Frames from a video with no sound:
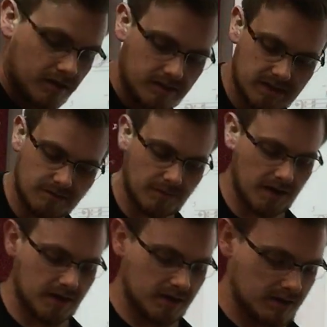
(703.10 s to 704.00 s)
Let's get
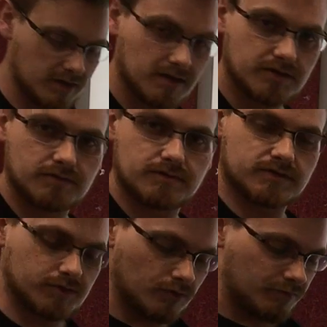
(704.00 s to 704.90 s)
my
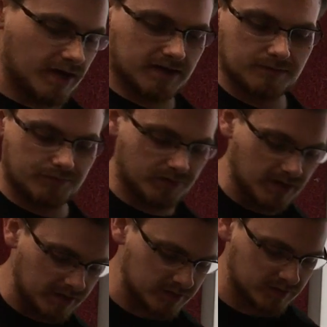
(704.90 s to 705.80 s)
stool back in
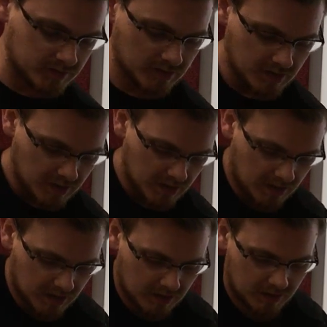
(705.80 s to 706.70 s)
place.
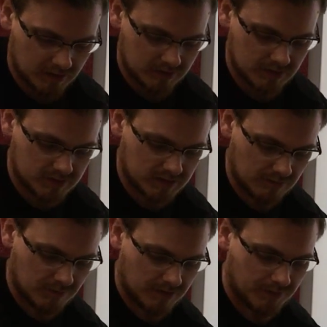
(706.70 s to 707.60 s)
And let's
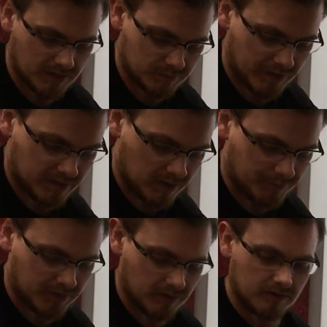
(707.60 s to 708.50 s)
get my bass back
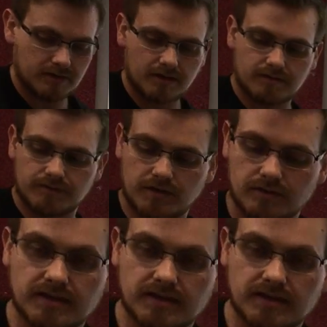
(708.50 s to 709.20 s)
up here in view.